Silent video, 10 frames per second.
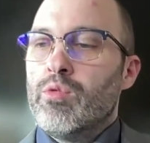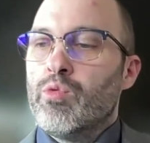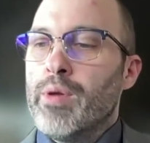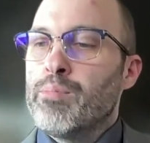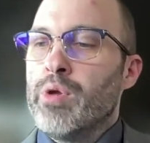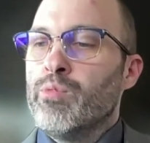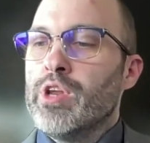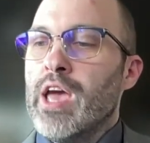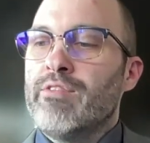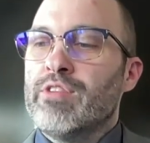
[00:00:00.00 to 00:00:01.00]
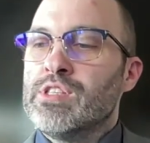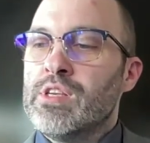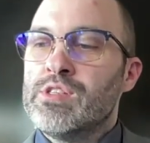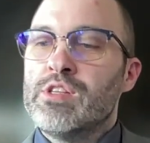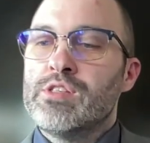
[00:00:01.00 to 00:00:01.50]
Great Britain would have
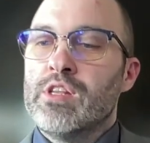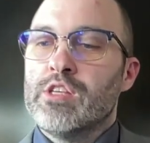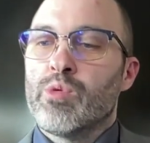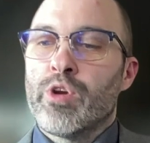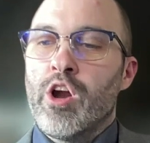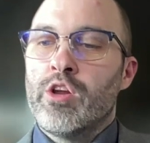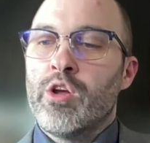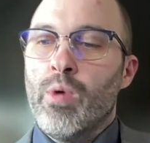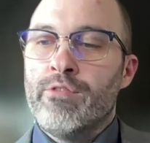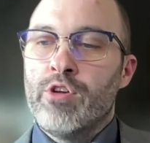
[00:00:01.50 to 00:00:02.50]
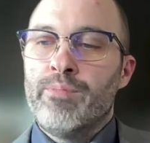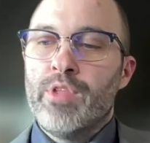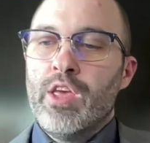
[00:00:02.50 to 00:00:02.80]
assistance in this regard, however,